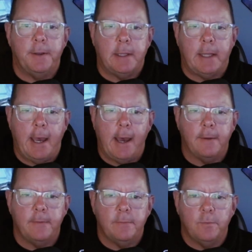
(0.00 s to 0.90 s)

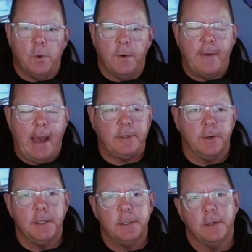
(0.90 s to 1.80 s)
that will factor
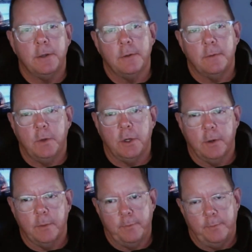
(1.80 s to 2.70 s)
into
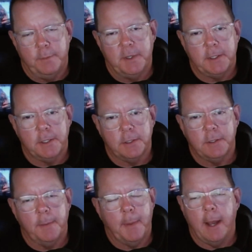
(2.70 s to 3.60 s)
your
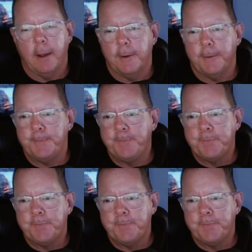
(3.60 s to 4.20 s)
decision to buy a home.